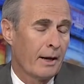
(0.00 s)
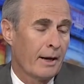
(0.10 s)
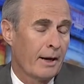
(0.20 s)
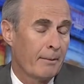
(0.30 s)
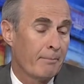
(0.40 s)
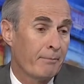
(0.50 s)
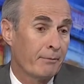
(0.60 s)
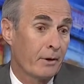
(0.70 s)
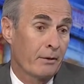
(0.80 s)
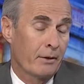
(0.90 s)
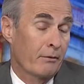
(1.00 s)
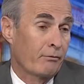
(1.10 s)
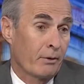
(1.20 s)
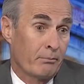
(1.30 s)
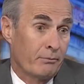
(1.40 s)

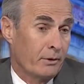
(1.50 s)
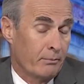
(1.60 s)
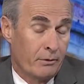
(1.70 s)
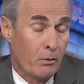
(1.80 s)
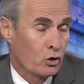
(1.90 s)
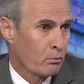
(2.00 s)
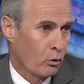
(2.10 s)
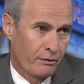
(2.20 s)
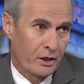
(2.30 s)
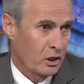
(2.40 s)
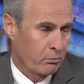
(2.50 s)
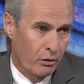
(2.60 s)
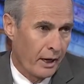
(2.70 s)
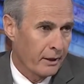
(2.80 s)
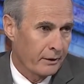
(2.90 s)
The most important thing is to
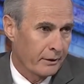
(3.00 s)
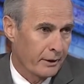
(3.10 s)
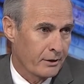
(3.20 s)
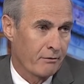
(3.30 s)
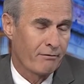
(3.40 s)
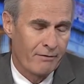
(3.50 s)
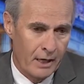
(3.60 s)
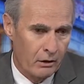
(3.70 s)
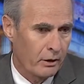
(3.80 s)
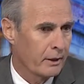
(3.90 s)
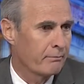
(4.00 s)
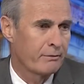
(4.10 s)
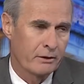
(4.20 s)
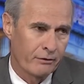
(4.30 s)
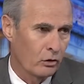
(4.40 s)
pray. It is a very
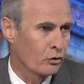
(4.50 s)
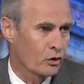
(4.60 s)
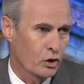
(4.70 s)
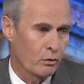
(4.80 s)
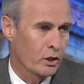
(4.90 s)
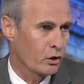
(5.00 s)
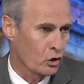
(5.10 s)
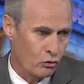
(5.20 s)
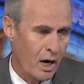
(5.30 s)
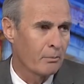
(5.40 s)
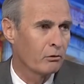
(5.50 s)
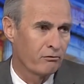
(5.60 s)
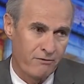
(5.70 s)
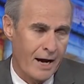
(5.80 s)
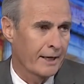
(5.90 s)
difficult situation, this tribal
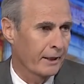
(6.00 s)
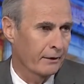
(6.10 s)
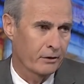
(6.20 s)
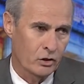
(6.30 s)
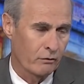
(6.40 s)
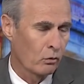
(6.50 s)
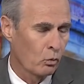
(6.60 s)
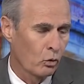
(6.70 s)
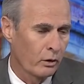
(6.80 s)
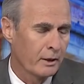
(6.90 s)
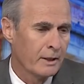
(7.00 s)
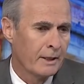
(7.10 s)
fighting, the civil war.